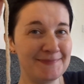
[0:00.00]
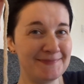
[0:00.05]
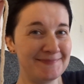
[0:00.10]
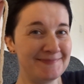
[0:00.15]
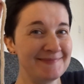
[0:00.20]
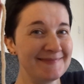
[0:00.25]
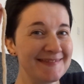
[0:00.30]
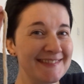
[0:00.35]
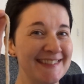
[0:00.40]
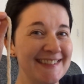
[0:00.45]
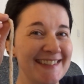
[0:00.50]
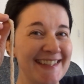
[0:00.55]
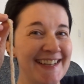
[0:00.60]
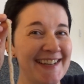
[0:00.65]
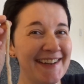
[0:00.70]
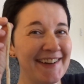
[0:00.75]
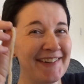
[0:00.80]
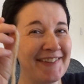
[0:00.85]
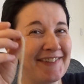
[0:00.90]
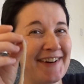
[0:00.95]
I've
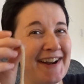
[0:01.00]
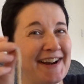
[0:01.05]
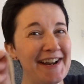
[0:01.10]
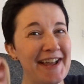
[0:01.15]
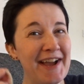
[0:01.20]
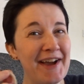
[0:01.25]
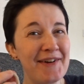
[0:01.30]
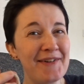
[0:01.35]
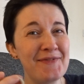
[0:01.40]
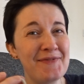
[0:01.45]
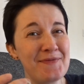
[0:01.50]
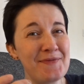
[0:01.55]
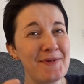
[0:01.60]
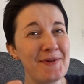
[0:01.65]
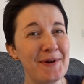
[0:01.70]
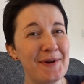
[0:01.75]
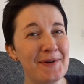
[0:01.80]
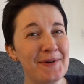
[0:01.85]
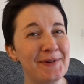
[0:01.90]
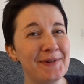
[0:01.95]
run out of
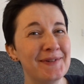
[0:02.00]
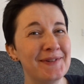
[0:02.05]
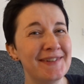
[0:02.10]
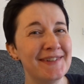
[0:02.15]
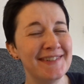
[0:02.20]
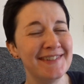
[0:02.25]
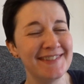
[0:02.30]
wool.